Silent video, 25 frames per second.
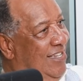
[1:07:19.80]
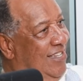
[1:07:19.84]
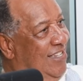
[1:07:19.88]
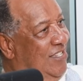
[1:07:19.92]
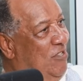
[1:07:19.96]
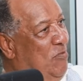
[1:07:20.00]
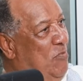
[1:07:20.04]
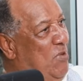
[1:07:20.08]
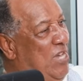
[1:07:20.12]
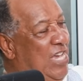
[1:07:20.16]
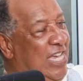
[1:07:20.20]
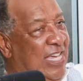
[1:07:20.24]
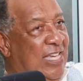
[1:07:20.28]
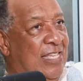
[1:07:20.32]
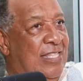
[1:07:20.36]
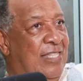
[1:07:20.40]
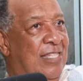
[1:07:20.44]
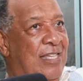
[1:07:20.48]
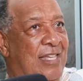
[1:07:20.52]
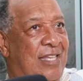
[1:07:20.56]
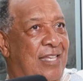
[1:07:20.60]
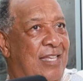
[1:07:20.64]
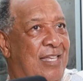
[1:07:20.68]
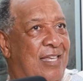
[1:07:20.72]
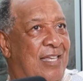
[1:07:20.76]
The meaning is,
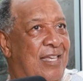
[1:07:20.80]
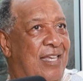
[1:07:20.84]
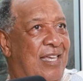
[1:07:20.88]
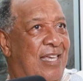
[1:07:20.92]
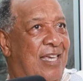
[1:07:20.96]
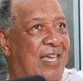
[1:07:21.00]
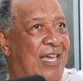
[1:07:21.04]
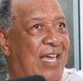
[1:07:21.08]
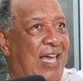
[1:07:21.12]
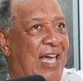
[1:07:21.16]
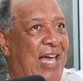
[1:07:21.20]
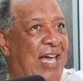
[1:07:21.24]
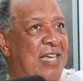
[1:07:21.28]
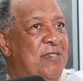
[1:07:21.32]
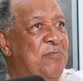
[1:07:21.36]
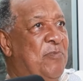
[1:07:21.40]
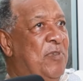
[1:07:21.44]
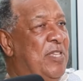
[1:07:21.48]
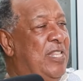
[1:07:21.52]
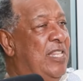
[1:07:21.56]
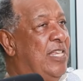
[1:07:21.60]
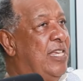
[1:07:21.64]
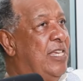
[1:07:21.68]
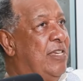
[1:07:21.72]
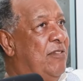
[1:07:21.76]
uh, I
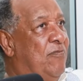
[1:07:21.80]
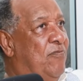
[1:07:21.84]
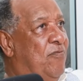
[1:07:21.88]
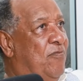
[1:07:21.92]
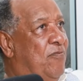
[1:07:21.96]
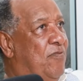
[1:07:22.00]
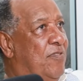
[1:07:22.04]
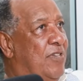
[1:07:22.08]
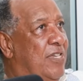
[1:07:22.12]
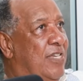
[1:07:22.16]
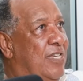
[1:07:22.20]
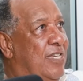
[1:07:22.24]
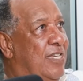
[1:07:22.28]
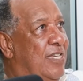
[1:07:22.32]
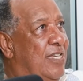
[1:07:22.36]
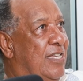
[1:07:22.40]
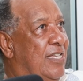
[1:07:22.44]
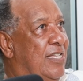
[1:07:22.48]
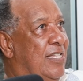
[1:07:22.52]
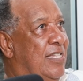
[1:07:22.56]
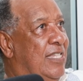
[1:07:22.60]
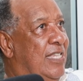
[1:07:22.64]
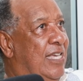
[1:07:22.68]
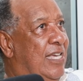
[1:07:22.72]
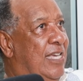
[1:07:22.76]
believe
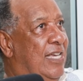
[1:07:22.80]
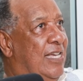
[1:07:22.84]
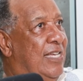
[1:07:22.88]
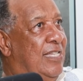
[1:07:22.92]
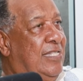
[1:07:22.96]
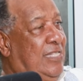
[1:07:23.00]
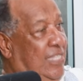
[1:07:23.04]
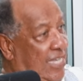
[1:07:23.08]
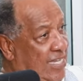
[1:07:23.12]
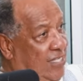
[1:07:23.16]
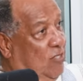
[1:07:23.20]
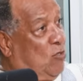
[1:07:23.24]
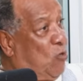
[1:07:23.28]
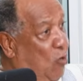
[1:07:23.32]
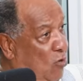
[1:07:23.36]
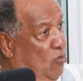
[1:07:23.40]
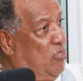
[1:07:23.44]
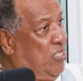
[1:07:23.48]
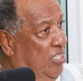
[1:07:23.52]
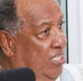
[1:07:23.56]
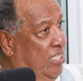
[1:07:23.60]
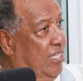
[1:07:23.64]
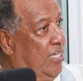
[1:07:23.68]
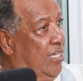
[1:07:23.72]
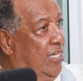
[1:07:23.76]
the, this
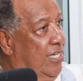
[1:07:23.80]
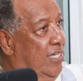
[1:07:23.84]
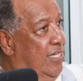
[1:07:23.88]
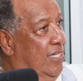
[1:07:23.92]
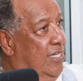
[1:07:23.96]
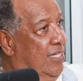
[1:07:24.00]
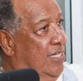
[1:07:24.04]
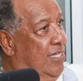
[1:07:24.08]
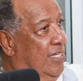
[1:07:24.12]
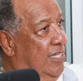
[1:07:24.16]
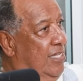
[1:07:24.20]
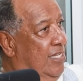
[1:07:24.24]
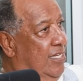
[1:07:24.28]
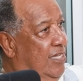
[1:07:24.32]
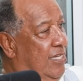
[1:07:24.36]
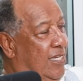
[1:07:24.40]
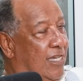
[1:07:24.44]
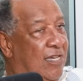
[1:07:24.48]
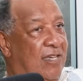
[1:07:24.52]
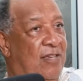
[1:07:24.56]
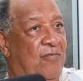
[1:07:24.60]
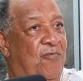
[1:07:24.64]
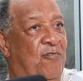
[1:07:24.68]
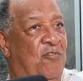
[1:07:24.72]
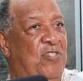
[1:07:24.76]
country,
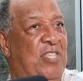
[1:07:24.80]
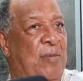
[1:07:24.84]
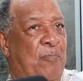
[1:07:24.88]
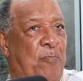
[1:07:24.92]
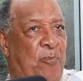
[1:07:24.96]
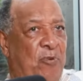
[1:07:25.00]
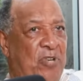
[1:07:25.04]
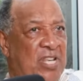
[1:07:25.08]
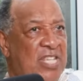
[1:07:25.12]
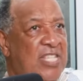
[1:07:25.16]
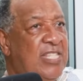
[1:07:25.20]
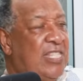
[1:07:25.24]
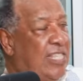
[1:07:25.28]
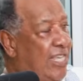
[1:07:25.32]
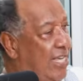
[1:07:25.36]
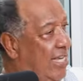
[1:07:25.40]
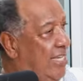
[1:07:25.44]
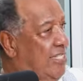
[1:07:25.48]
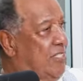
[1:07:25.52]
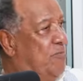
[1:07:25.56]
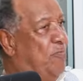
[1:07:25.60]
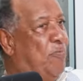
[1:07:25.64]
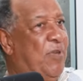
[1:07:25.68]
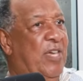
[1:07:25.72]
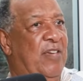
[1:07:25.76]
uh, for the political
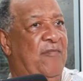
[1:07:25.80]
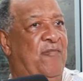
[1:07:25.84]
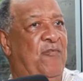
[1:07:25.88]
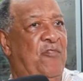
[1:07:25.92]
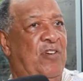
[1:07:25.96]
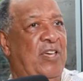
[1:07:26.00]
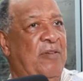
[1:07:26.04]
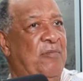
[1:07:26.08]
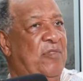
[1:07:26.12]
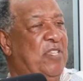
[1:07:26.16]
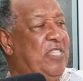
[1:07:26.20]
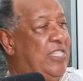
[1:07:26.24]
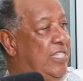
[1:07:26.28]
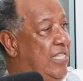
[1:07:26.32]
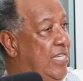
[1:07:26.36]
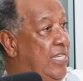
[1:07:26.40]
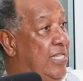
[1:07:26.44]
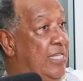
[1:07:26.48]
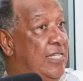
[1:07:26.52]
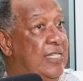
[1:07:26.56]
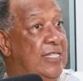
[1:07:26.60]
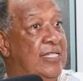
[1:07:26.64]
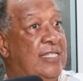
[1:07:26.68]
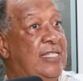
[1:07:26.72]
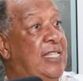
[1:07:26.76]
aspect, for
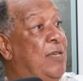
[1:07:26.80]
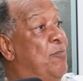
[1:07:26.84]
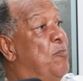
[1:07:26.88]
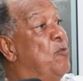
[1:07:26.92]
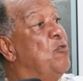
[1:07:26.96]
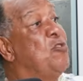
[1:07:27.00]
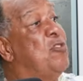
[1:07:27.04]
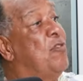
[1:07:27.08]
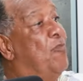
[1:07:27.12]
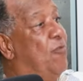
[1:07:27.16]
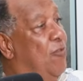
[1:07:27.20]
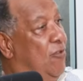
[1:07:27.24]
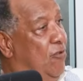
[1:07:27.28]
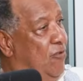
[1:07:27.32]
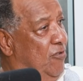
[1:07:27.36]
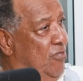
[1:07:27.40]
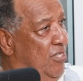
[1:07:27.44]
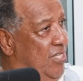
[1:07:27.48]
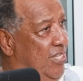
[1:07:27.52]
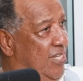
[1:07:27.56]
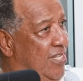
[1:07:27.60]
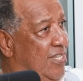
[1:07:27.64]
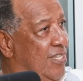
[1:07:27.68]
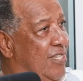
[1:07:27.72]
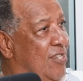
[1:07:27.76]
everything, the beautiful
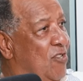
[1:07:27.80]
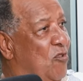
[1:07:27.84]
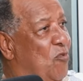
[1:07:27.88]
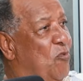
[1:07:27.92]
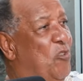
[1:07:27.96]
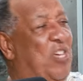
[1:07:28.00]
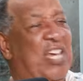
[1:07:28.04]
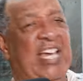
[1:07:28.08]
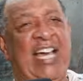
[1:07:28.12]
country. We